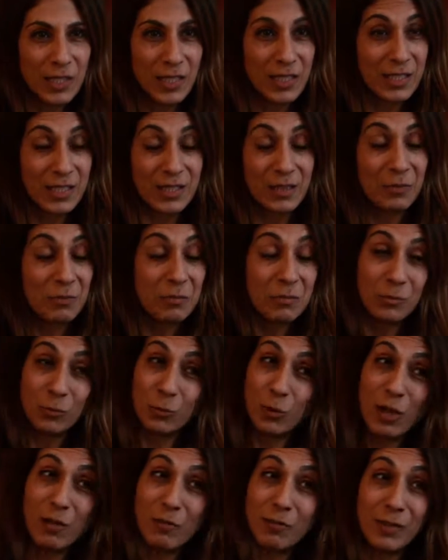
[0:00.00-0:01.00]
and
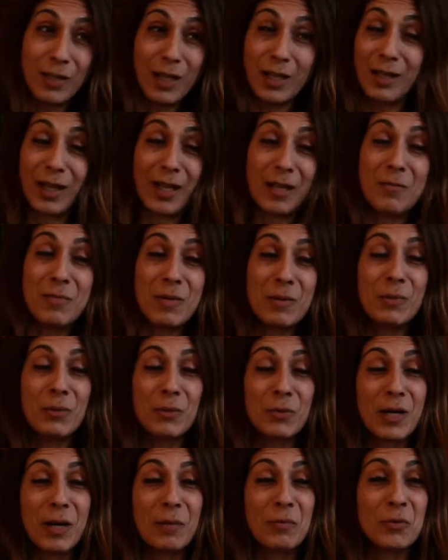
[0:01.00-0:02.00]
we have a lot of people
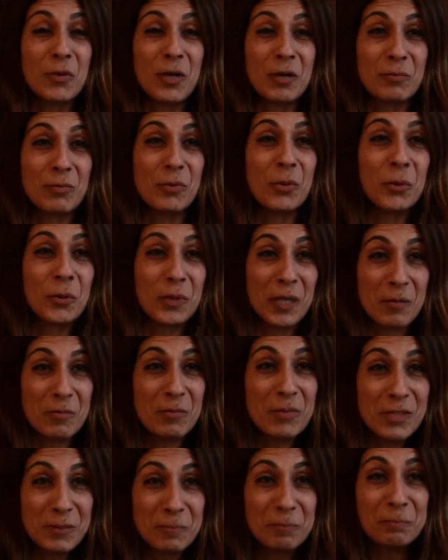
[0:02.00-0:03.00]
who come to our
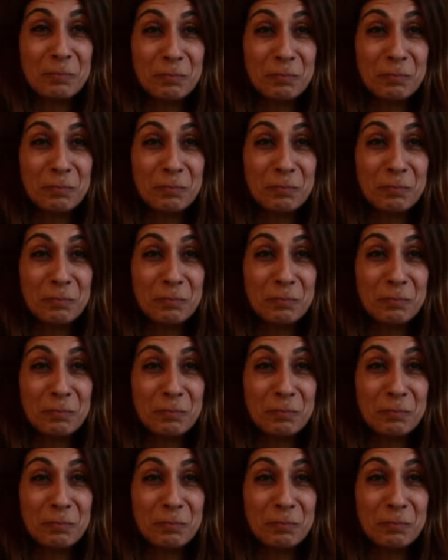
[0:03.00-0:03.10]
programs.